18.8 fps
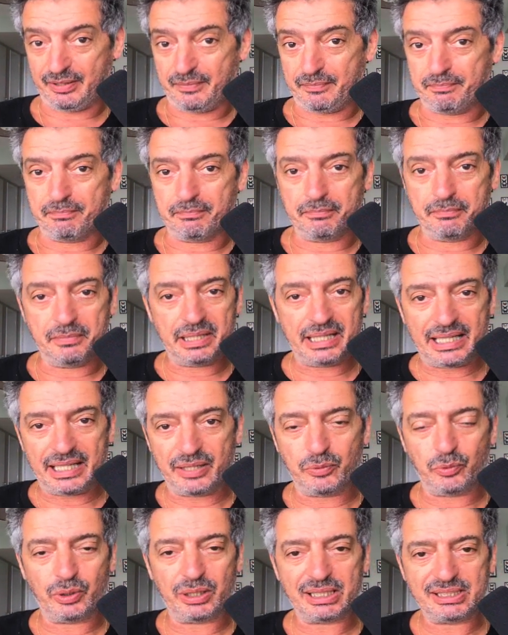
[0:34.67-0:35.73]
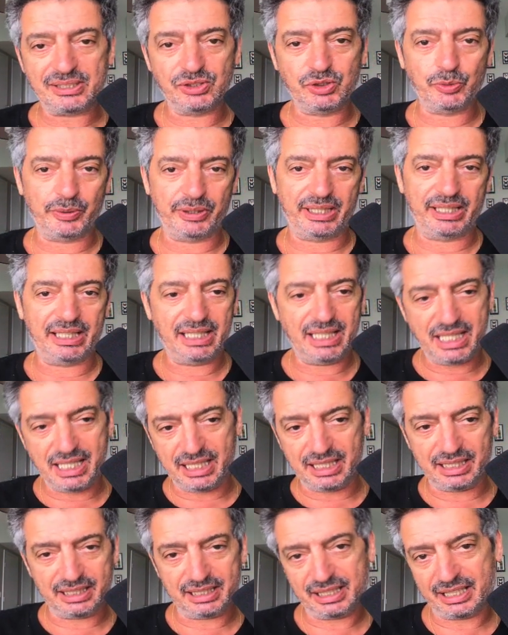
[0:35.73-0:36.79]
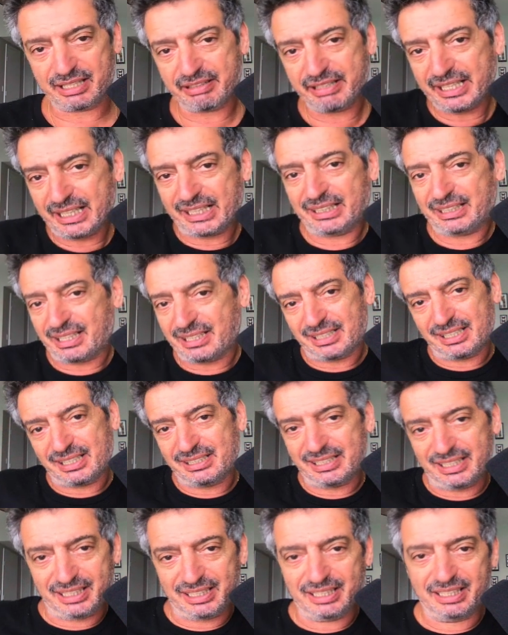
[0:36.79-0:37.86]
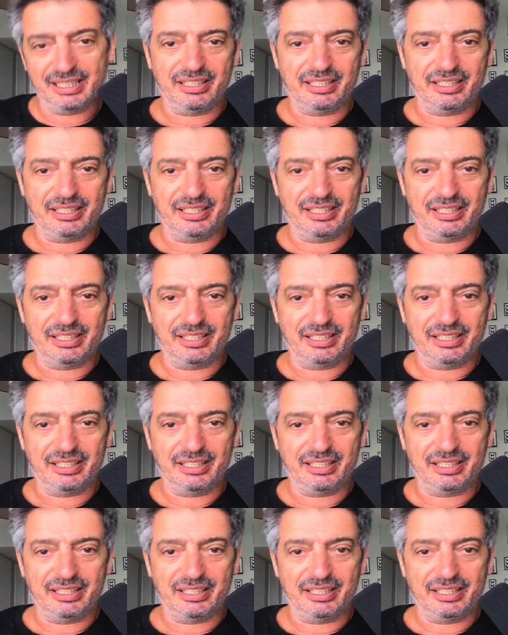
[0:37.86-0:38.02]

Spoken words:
Man, what a stupid idea. Create a class and then